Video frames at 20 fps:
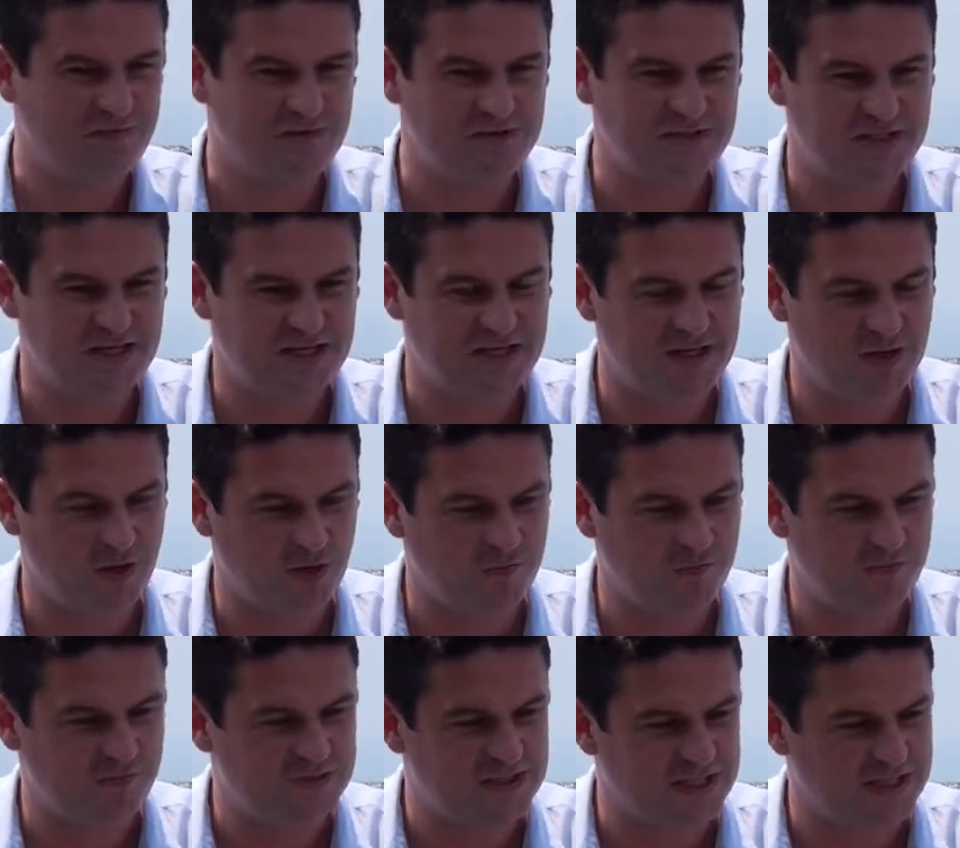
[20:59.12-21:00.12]
17
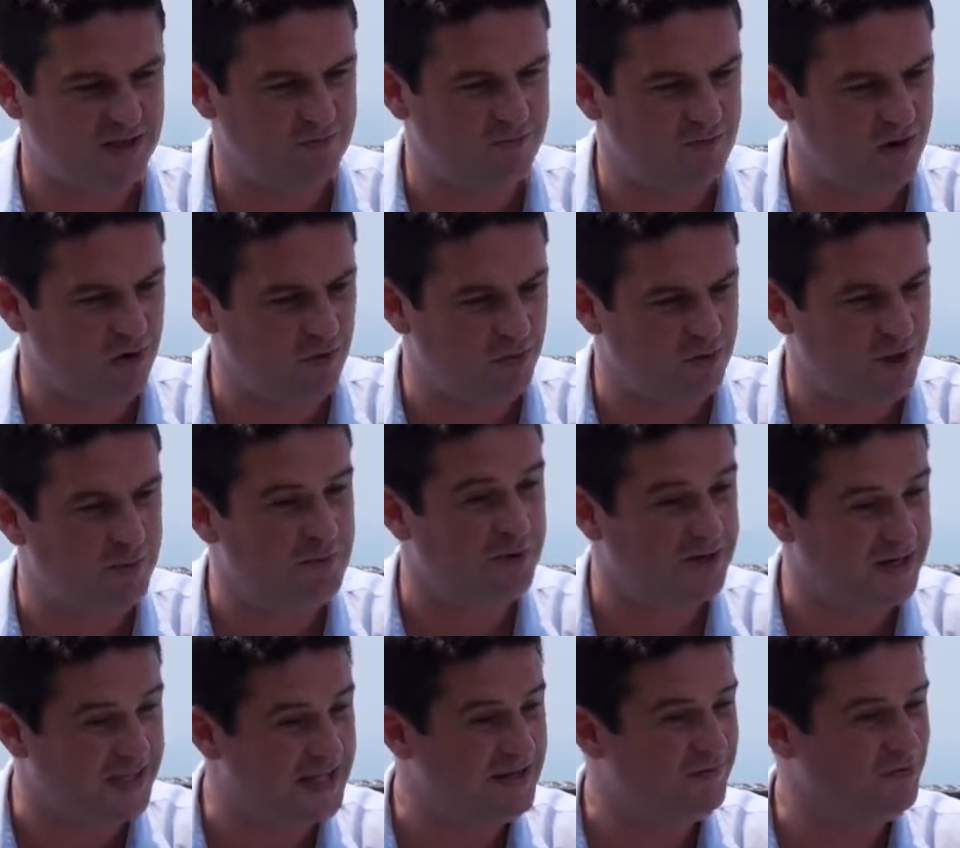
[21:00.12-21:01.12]
off Second Road, I
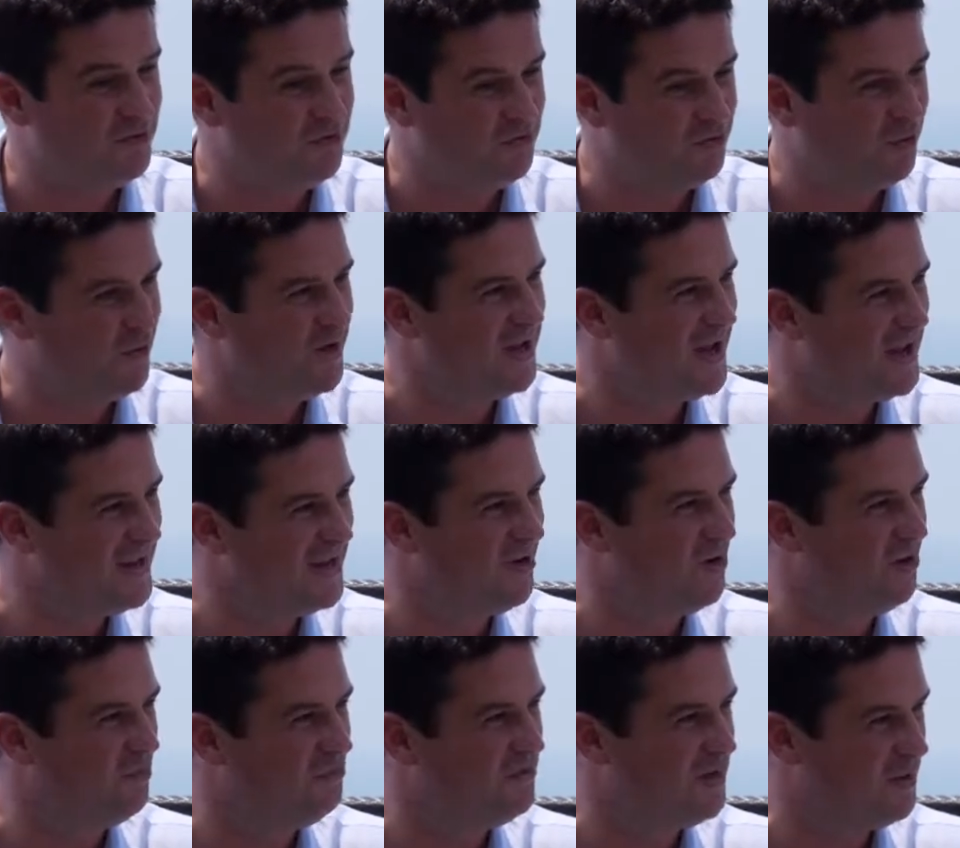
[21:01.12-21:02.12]
believe, and Soi 8
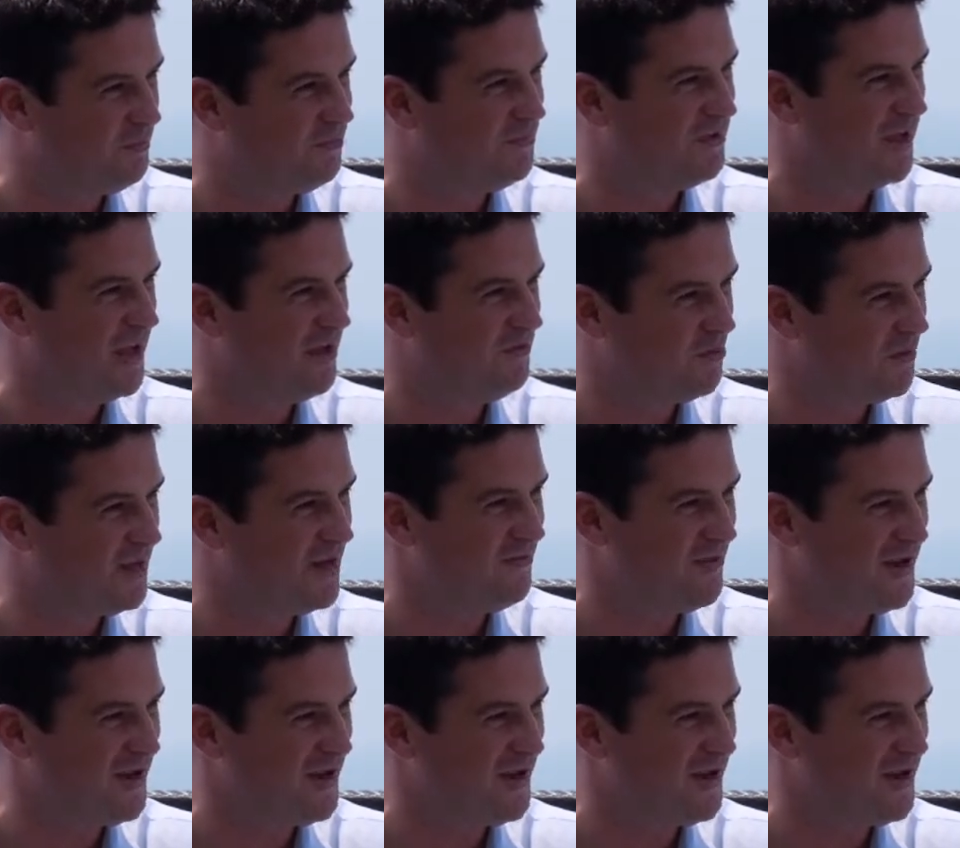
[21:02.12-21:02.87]
off Tepsit. I've got